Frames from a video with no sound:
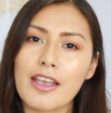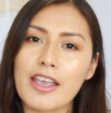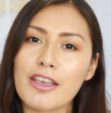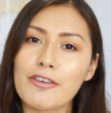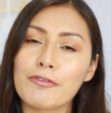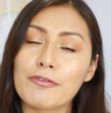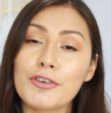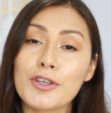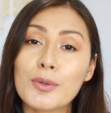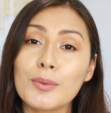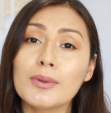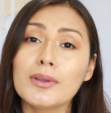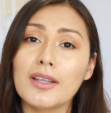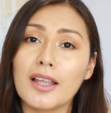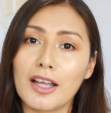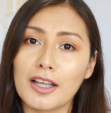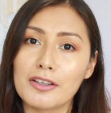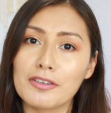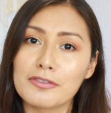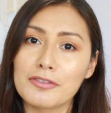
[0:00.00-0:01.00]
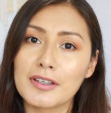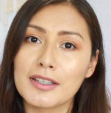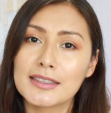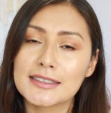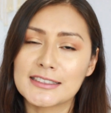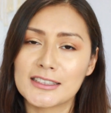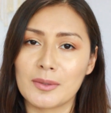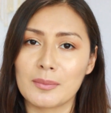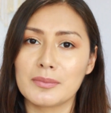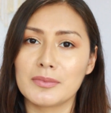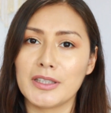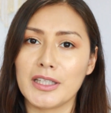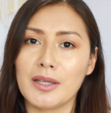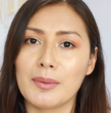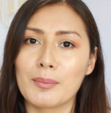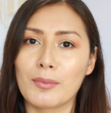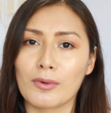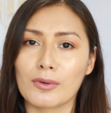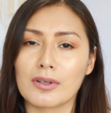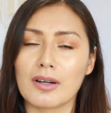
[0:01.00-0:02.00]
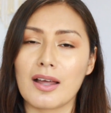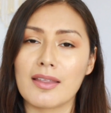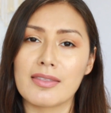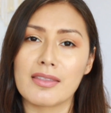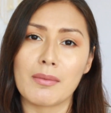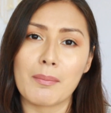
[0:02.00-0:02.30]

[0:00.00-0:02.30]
if you love something more on